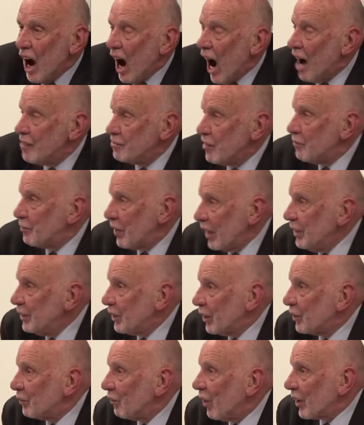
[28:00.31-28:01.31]
I
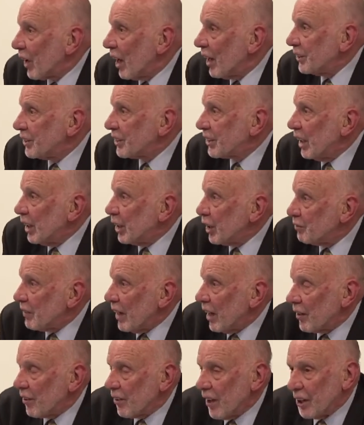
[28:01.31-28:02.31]
repeated what I'd said
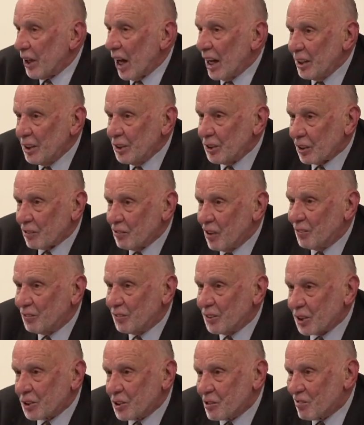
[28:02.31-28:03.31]
about the danger of
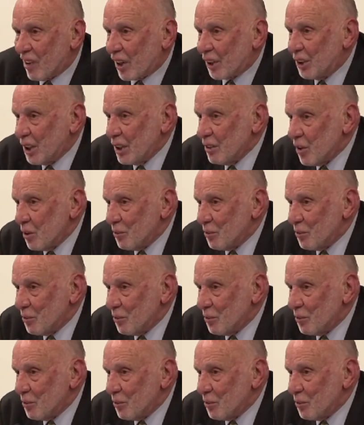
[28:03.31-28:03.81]
destructive